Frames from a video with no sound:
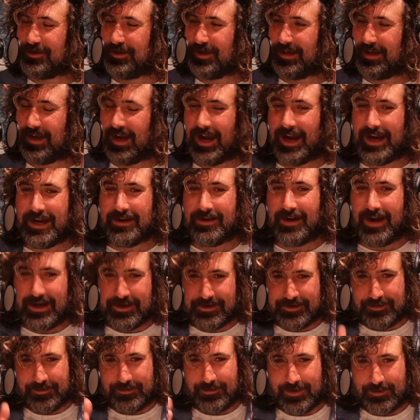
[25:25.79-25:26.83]
I
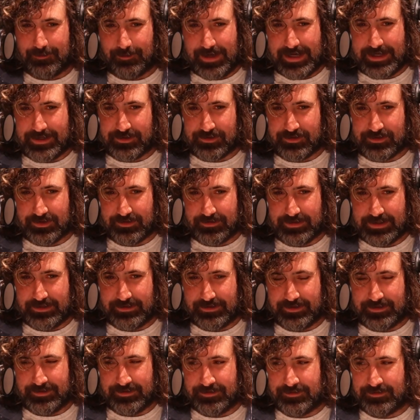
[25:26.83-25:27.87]
do a radio show here
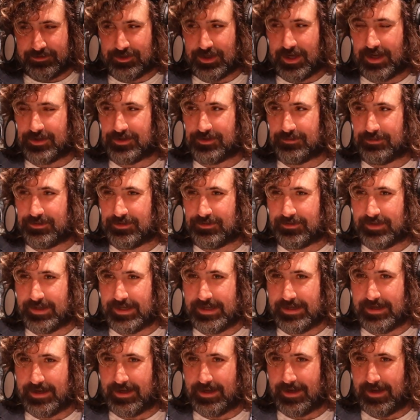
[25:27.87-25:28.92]
in Joshua
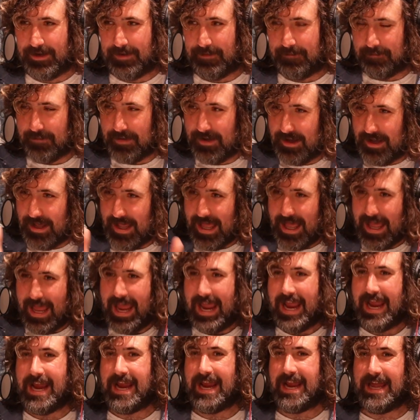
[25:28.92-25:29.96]
Tree,
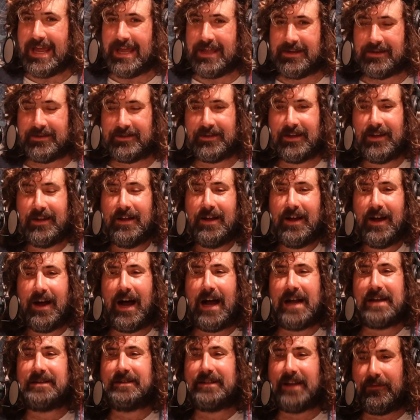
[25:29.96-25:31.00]
and I
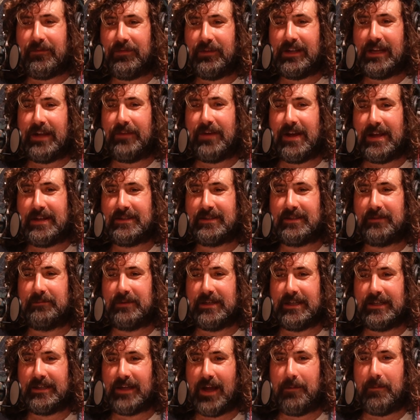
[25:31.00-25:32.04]
definitely have had somebody
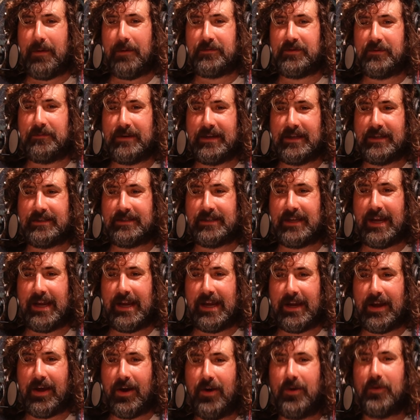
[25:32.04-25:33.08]
come up to me and say,
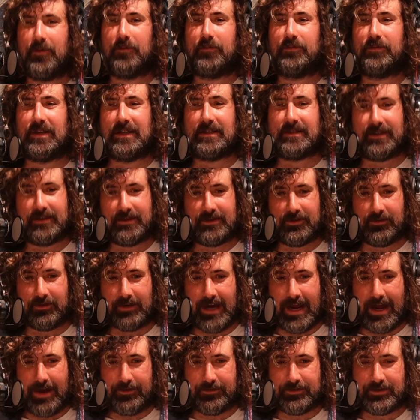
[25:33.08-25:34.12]
"Oh, this is your
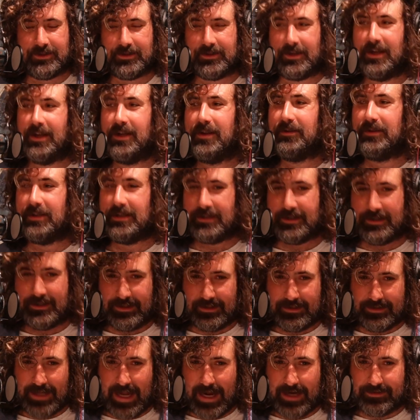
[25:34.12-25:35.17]
house. This is
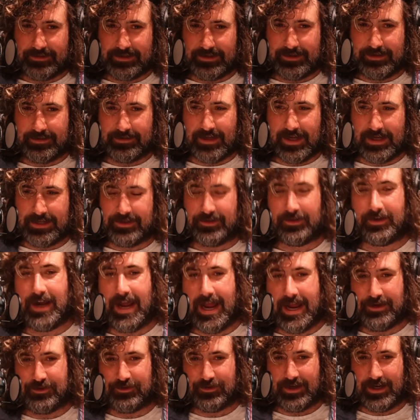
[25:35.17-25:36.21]
exactly like your
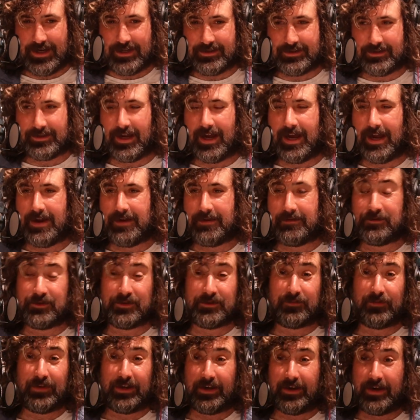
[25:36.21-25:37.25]
address. I just
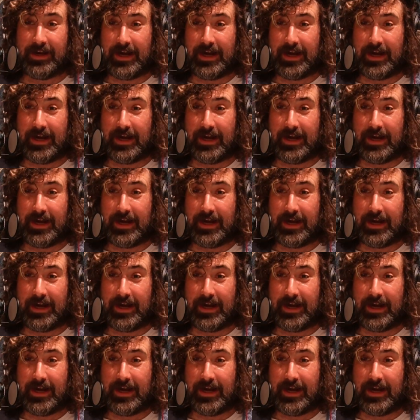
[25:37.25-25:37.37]
figured it out